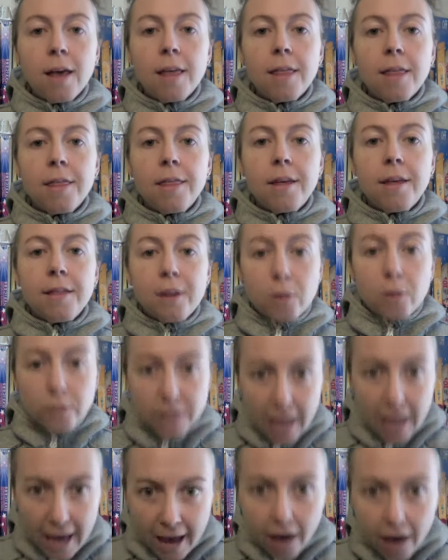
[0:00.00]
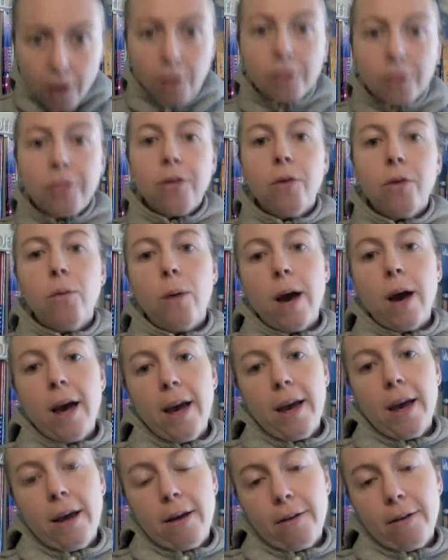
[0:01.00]
that there was a healthy
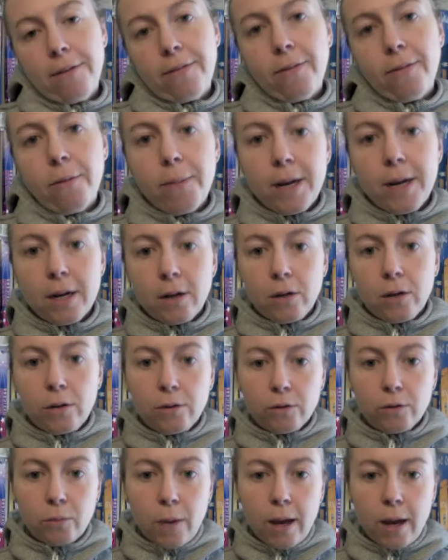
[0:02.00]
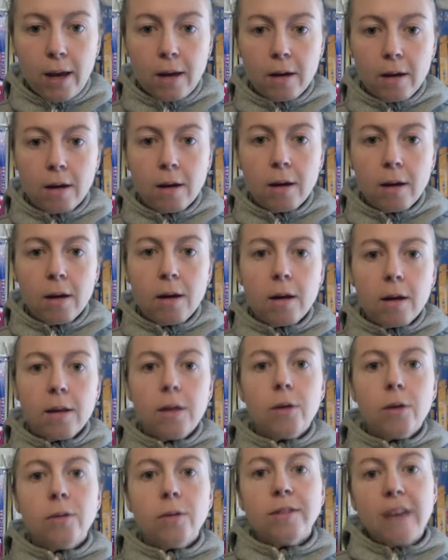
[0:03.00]
way for me to lose weight.
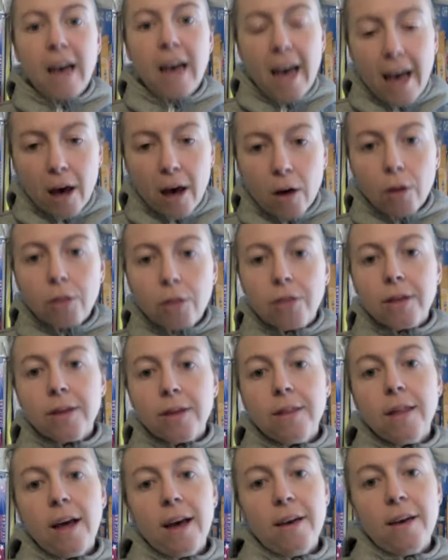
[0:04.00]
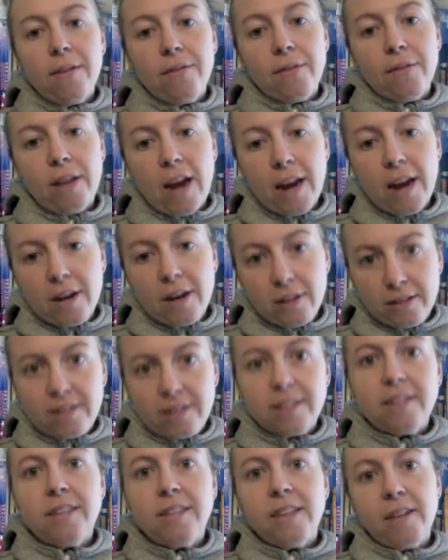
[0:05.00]
There was a healthy life that I could
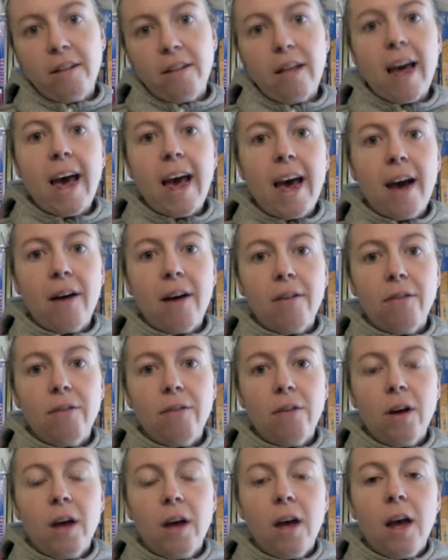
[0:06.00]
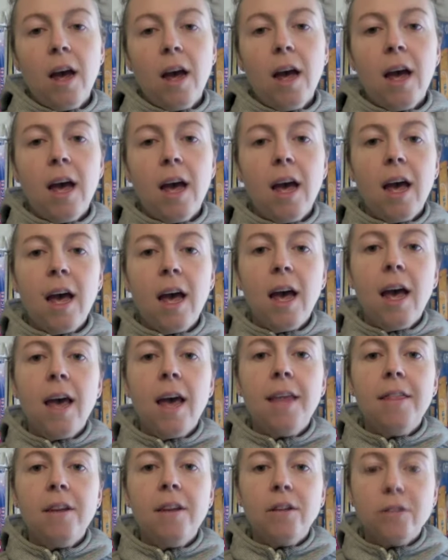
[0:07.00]
still have.
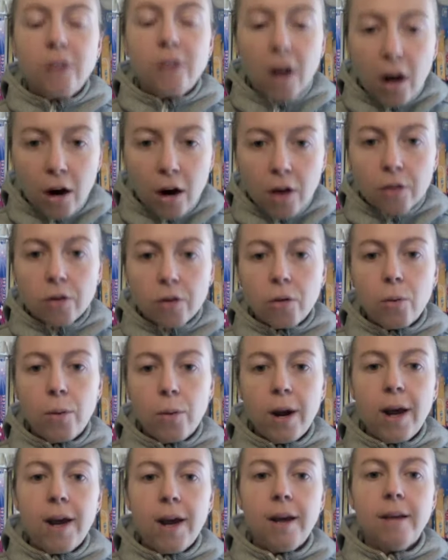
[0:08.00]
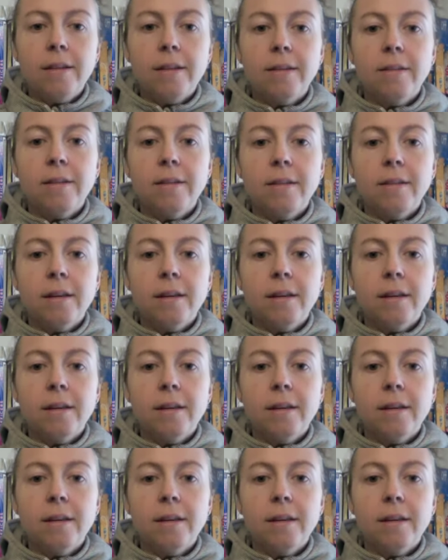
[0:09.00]
And there's other ways